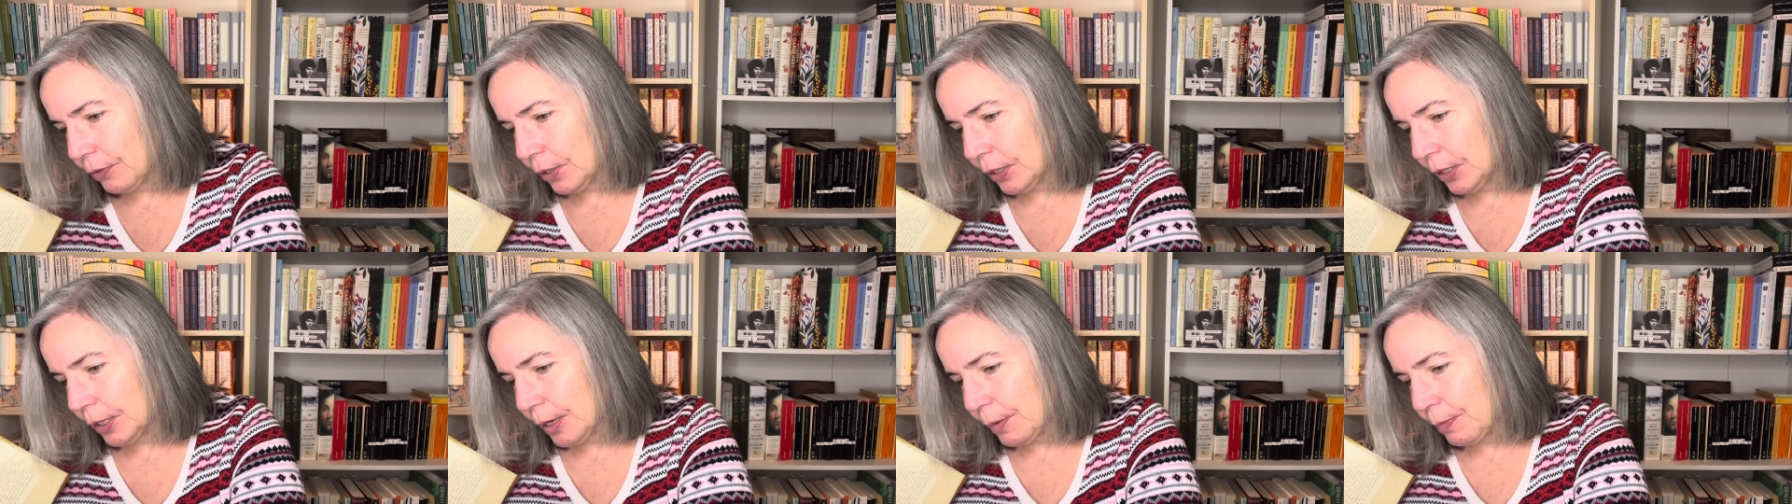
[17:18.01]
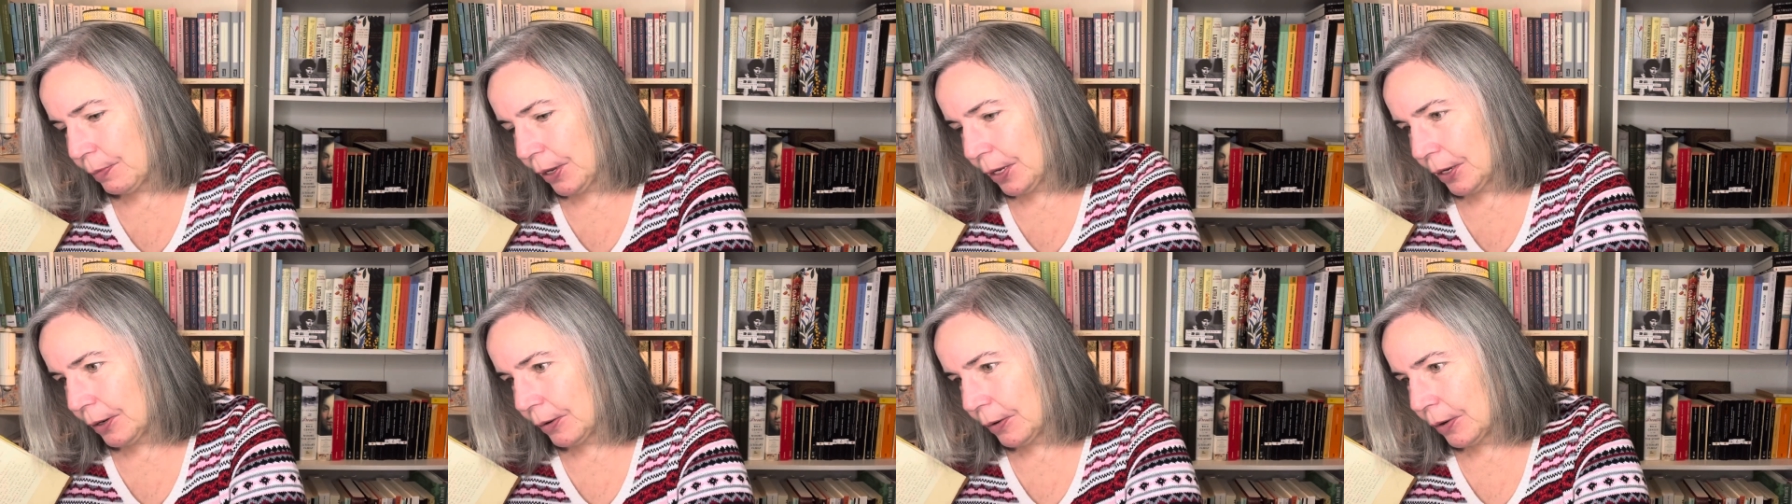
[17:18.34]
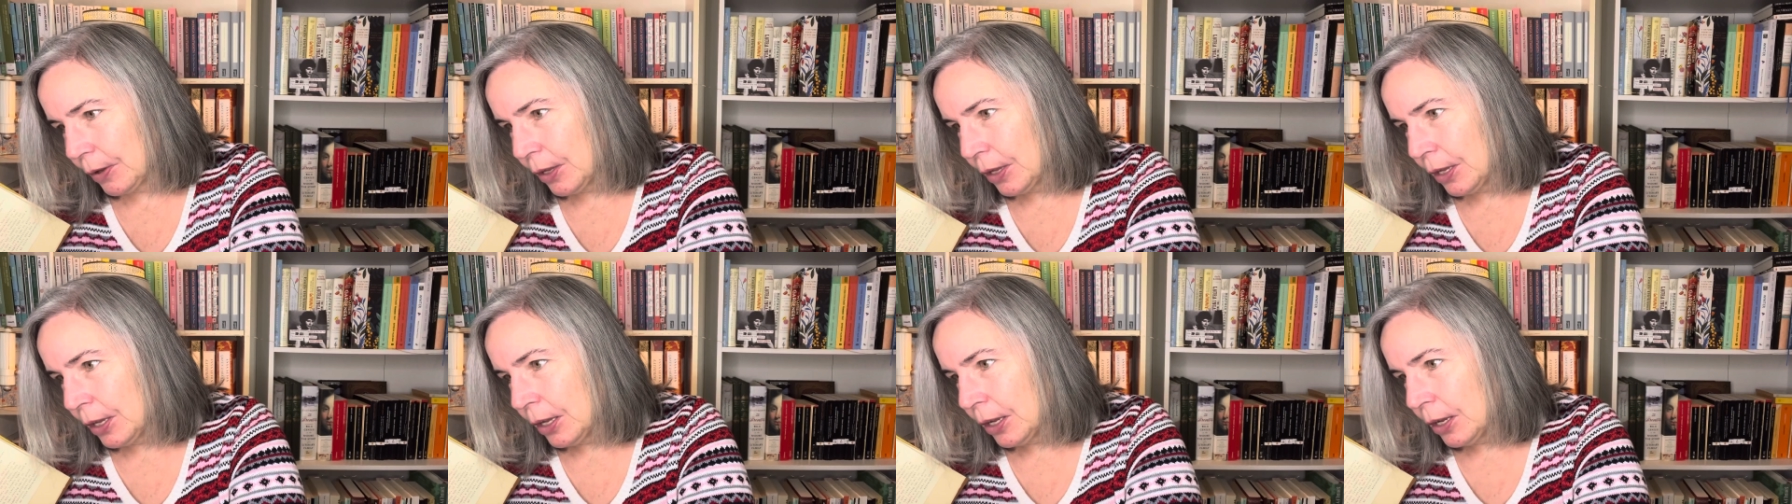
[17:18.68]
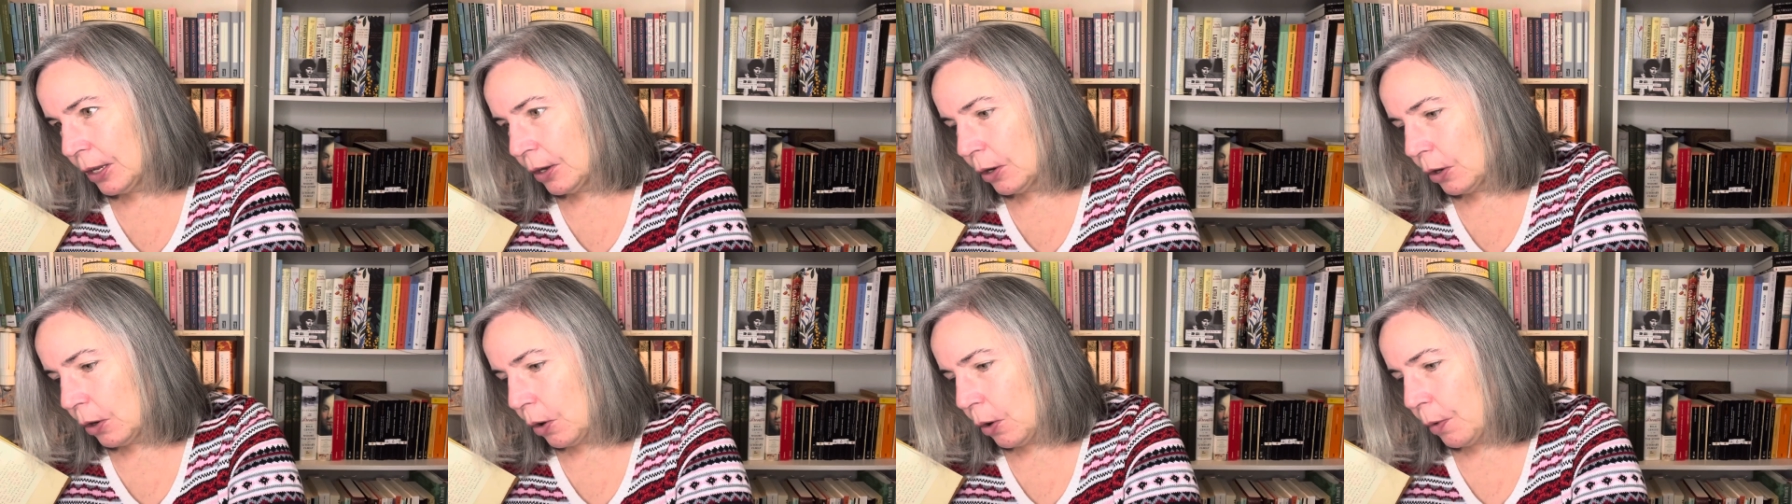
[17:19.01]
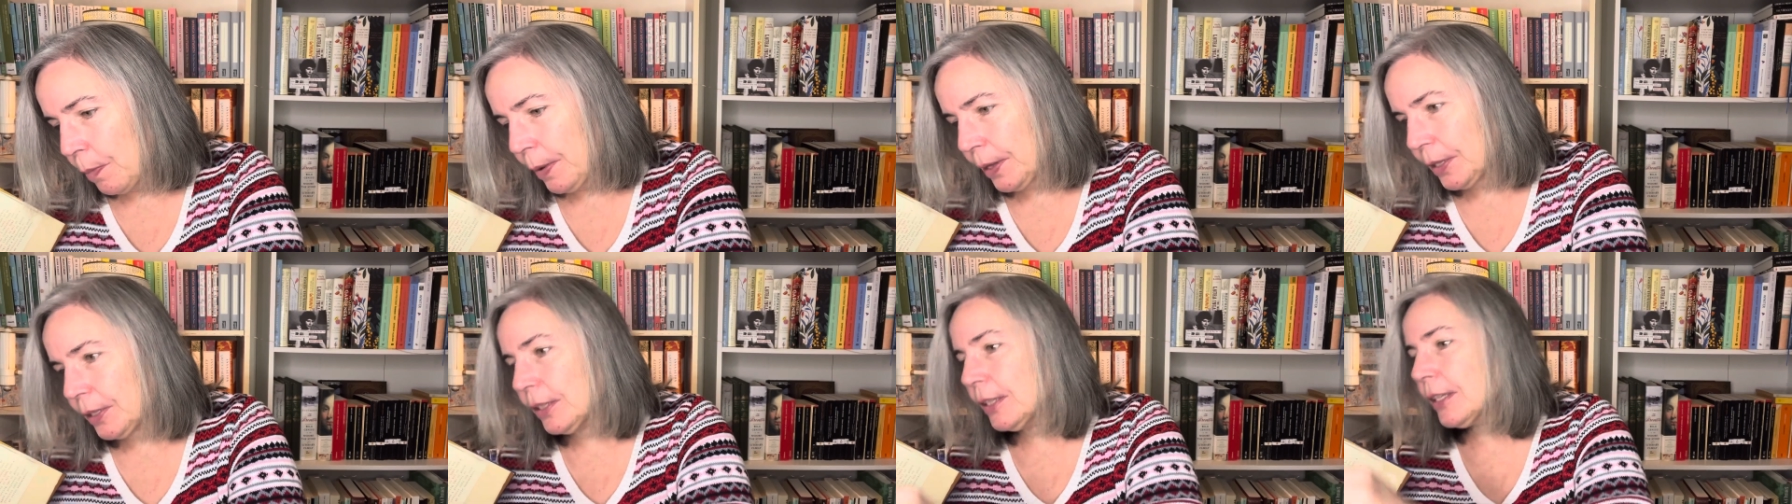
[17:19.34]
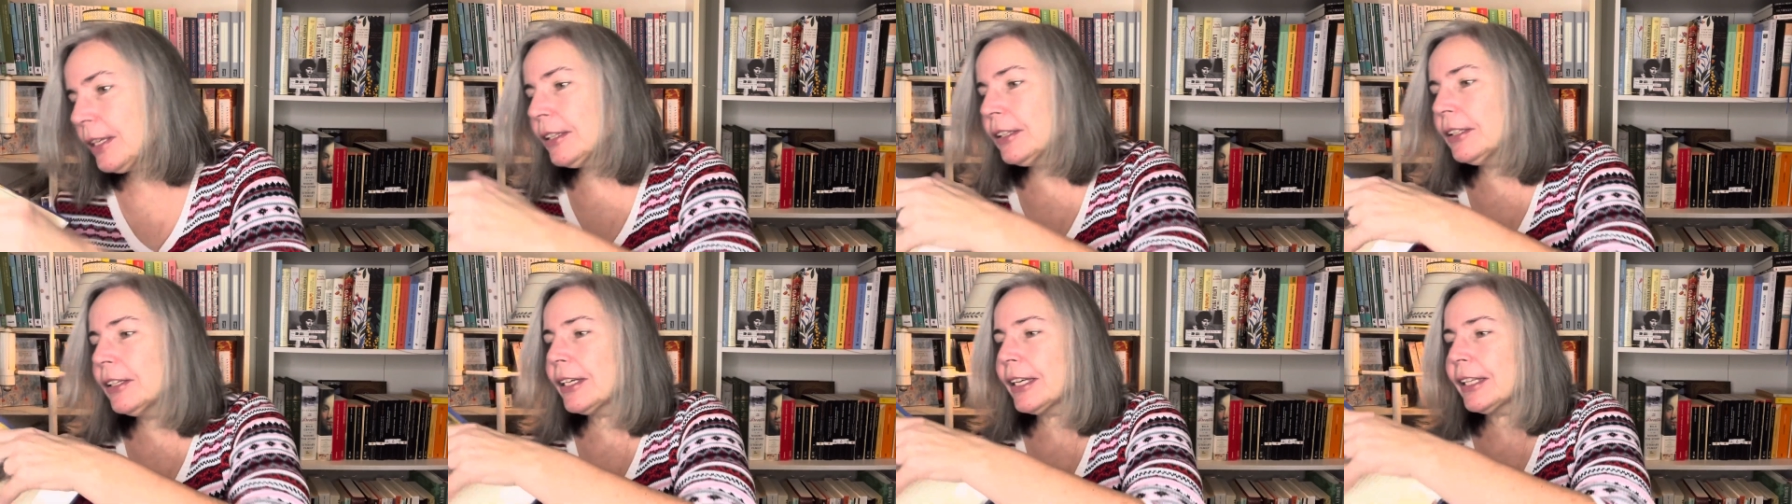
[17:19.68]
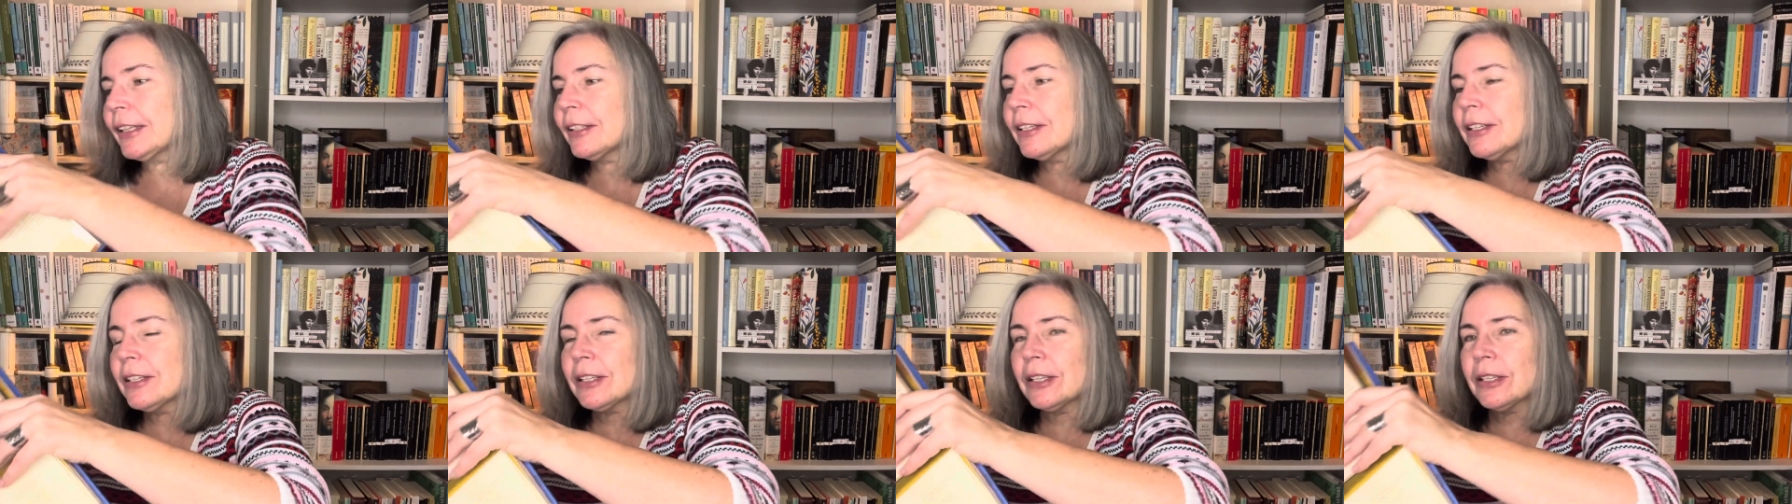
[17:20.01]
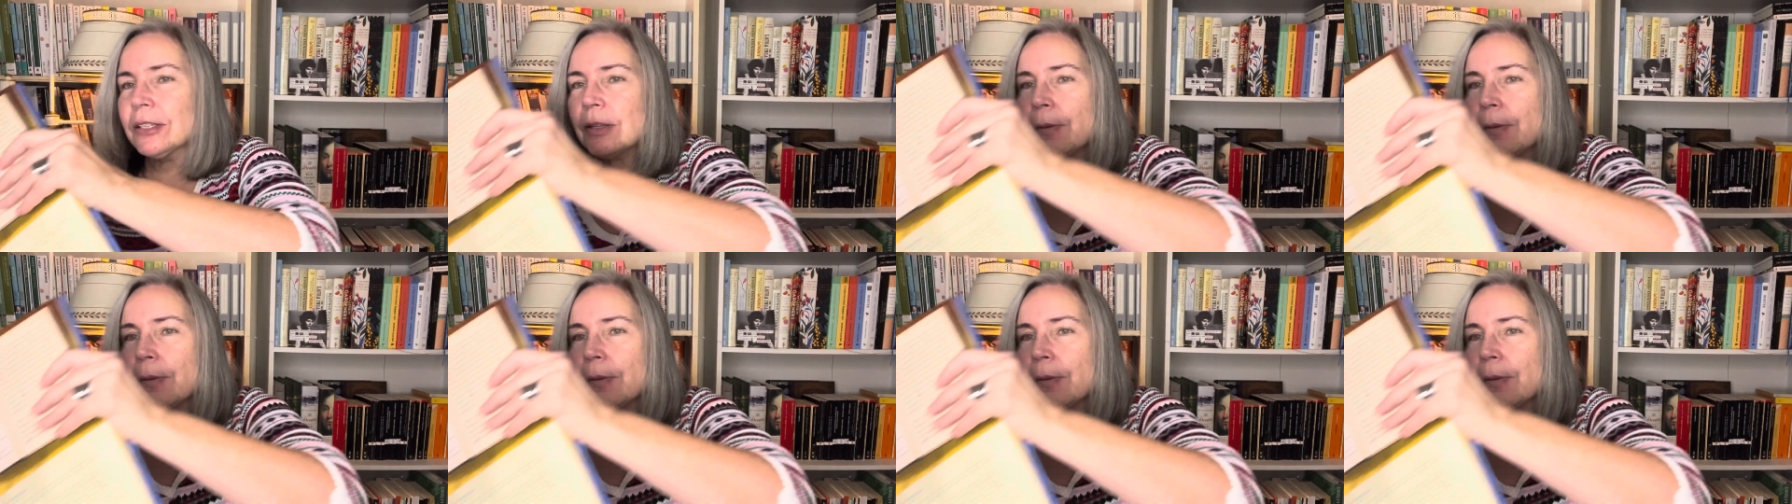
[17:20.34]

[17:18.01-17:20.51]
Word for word: really been open. Look at this is